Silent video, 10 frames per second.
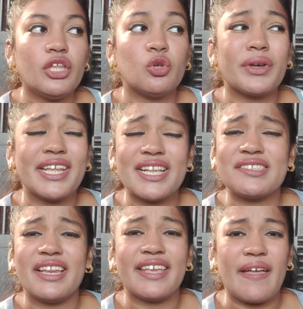you can
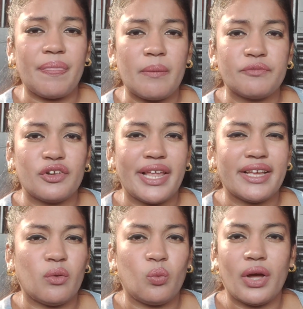easily get them for
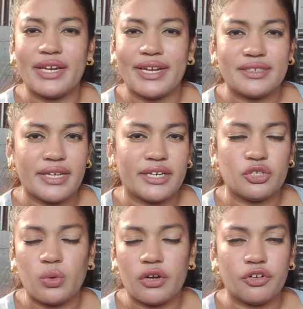like 199
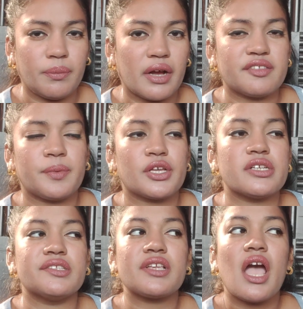200 bucks
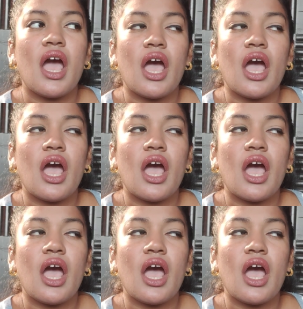because